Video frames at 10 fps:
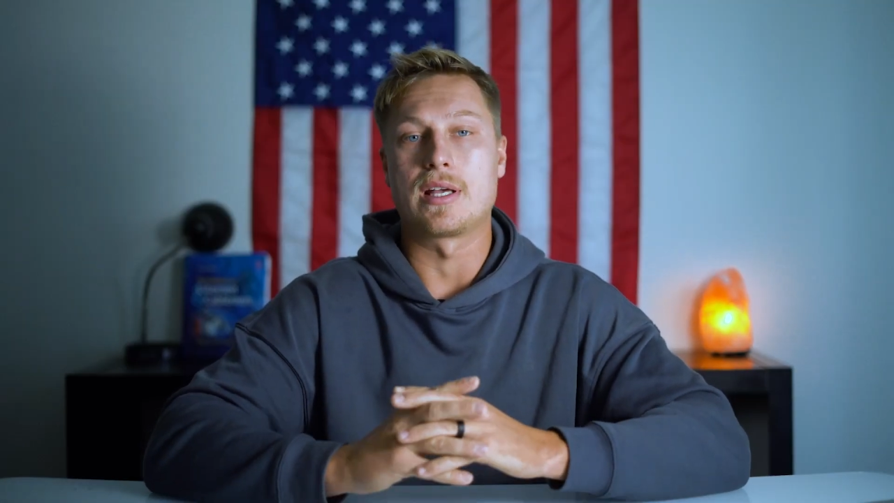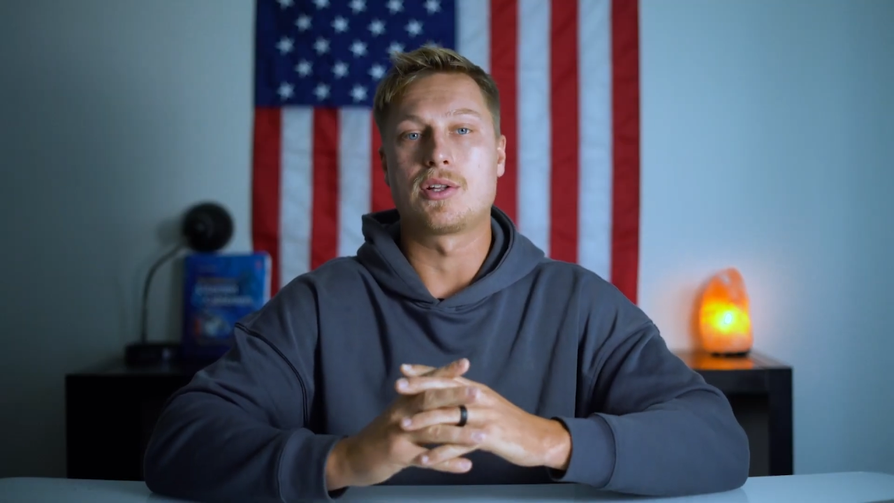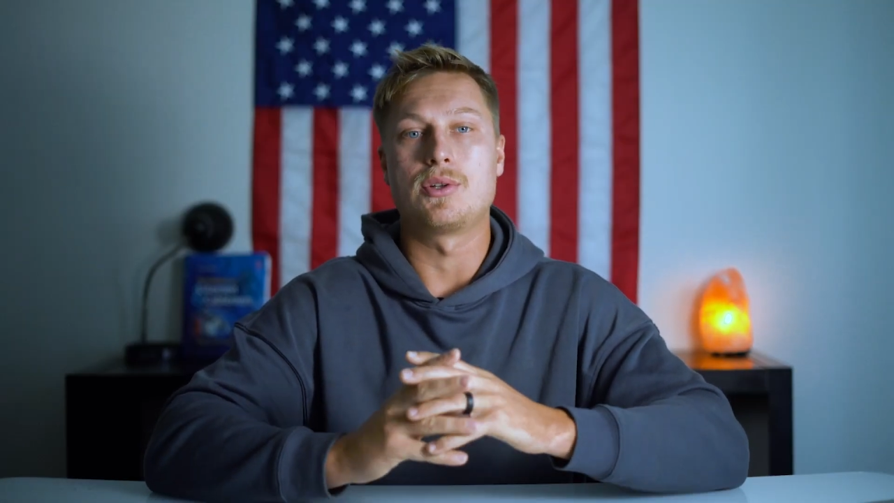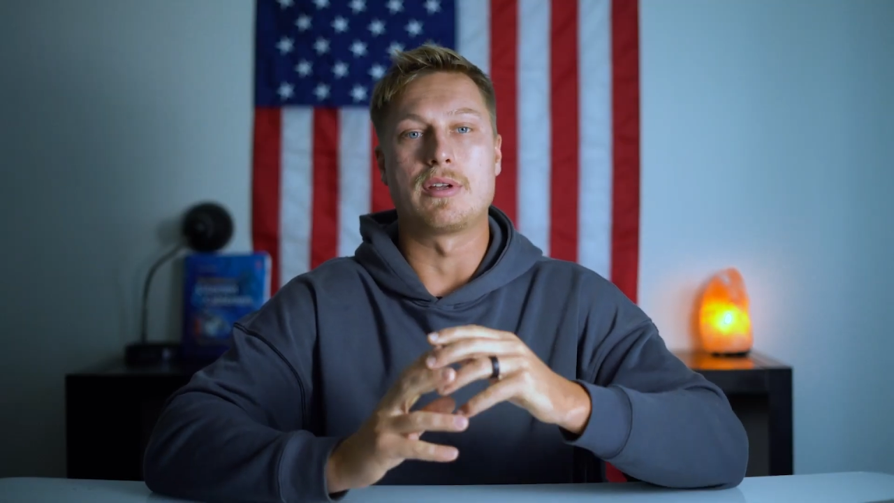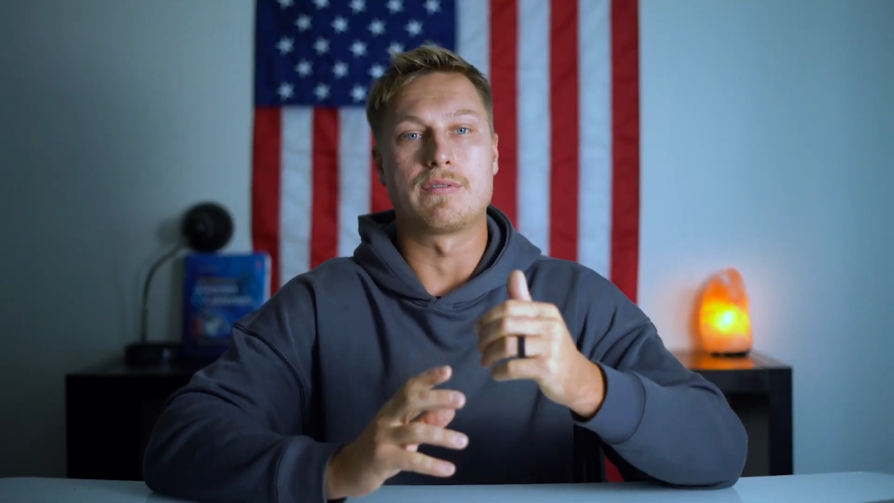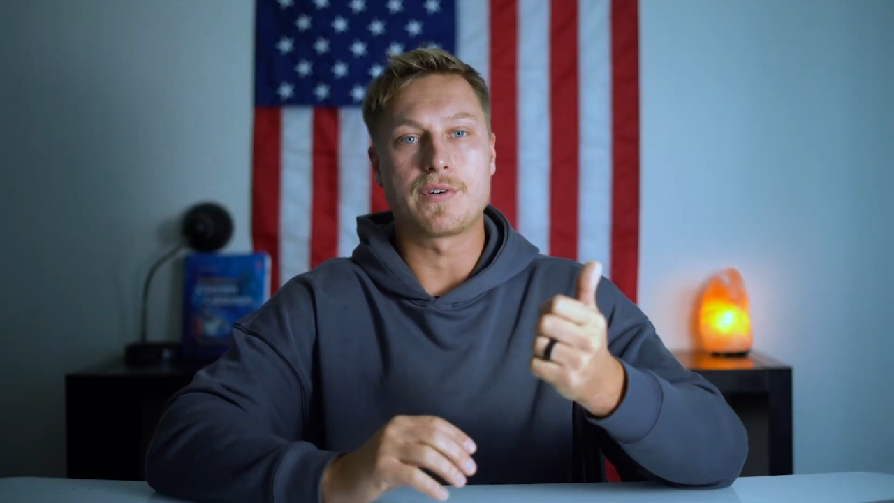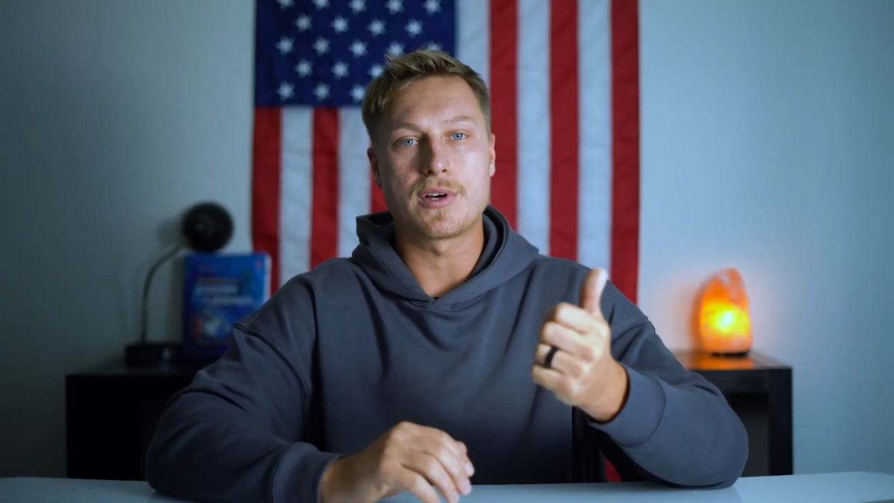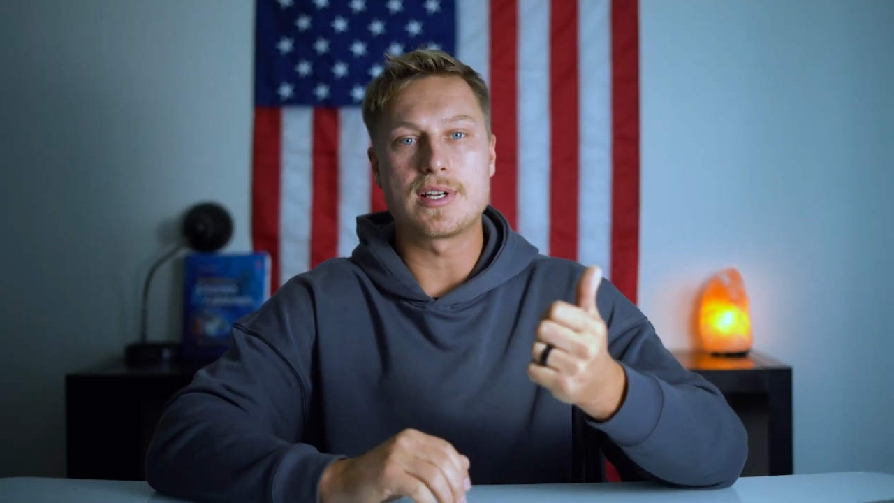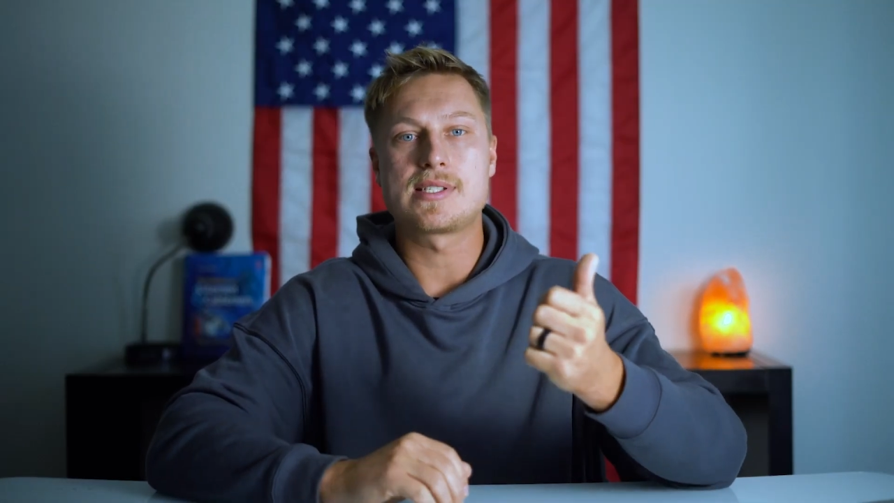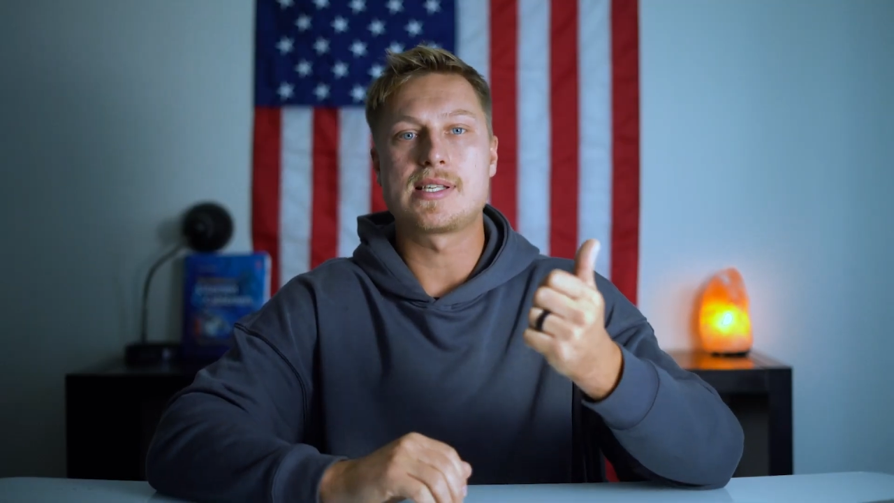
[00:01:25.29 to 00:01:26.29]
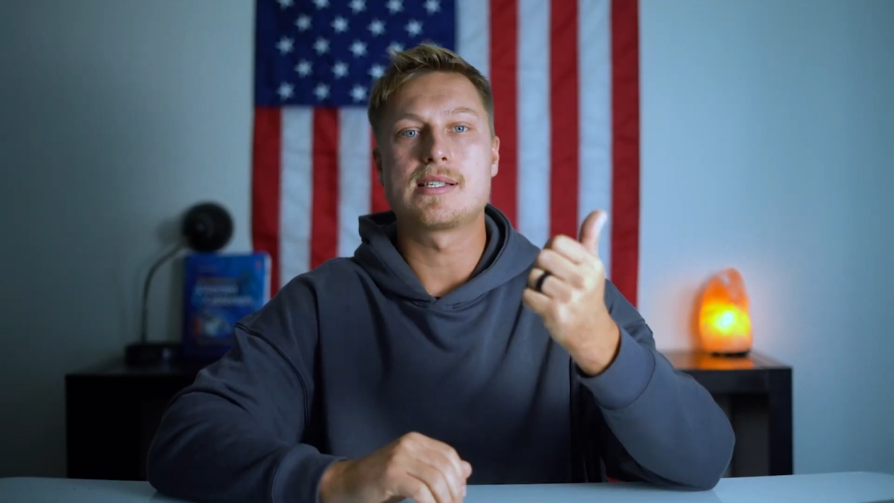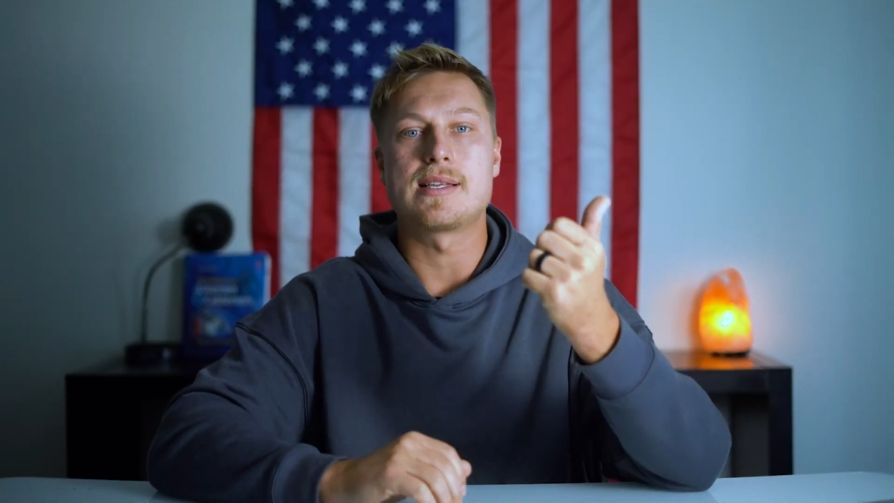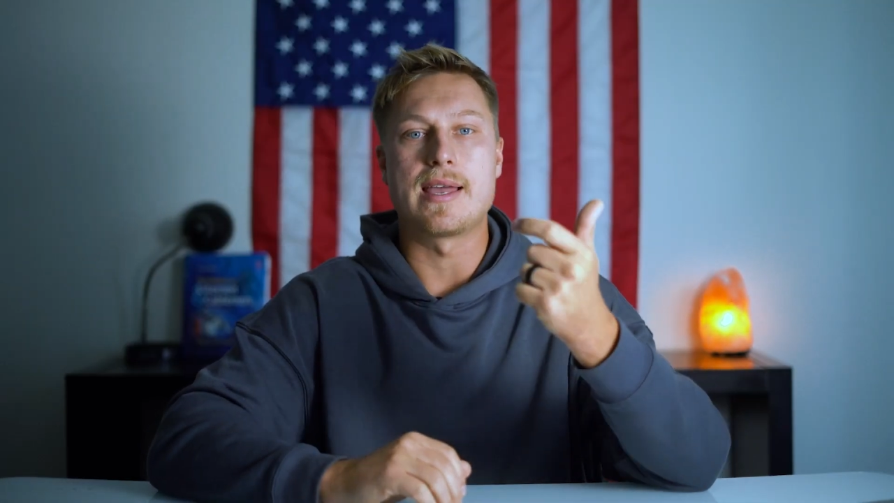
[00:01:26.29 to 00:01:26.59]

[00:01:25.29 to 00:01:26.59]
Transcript: including furnaces,